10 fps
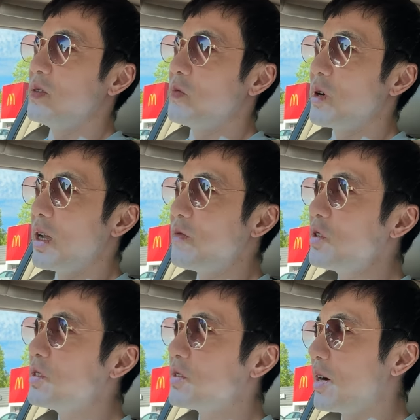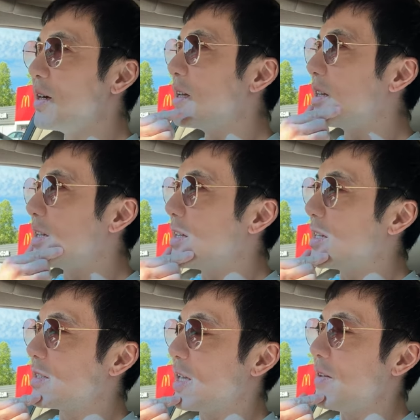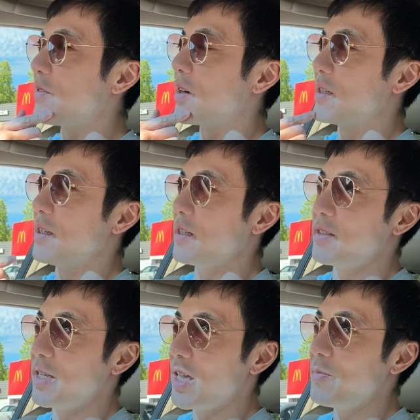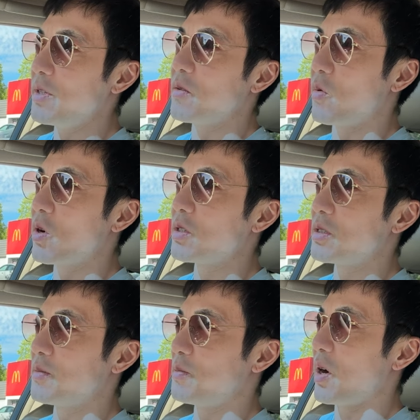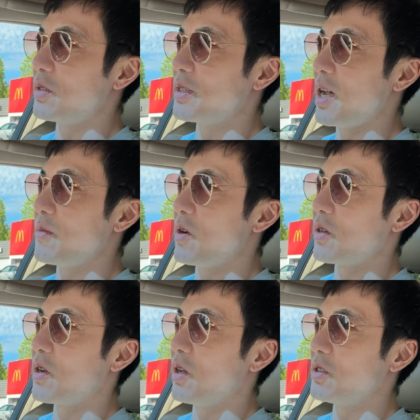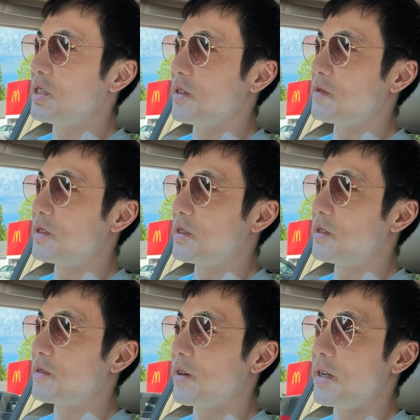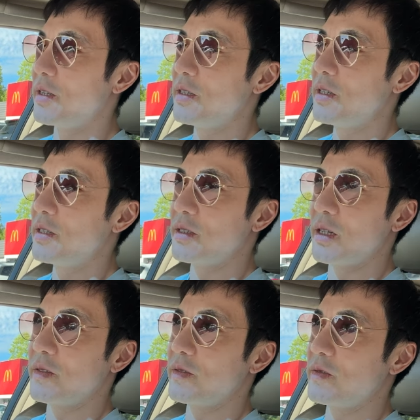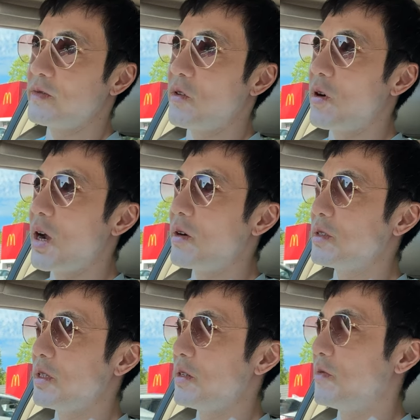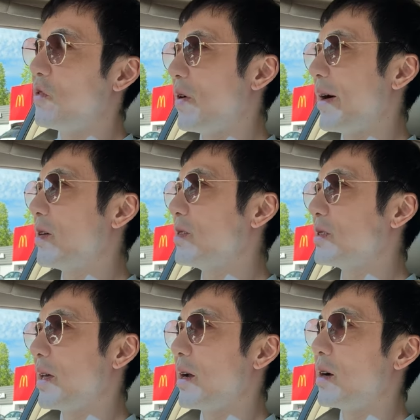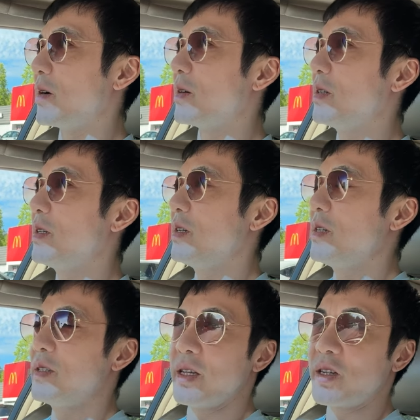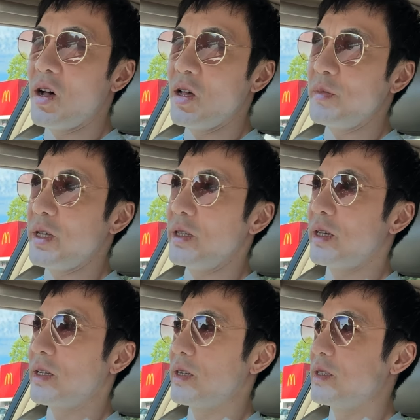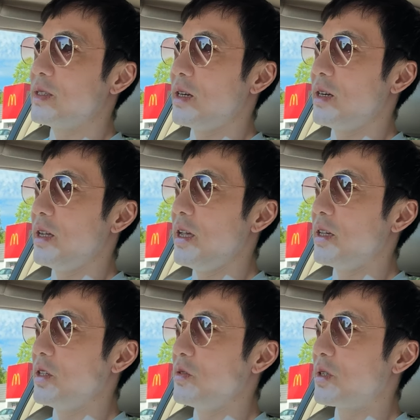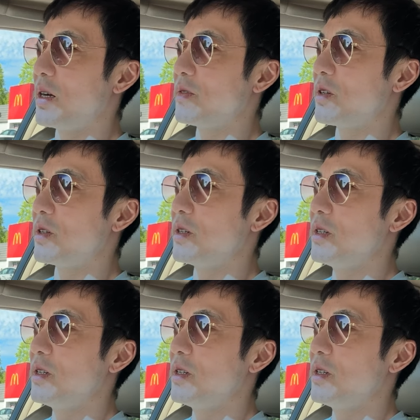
When I first started as a lifeguard, they, they gave me the worst part-time on-call shifts, right? It's like four hours here, four hours there. They call me like on a Saturday, hey, can you cover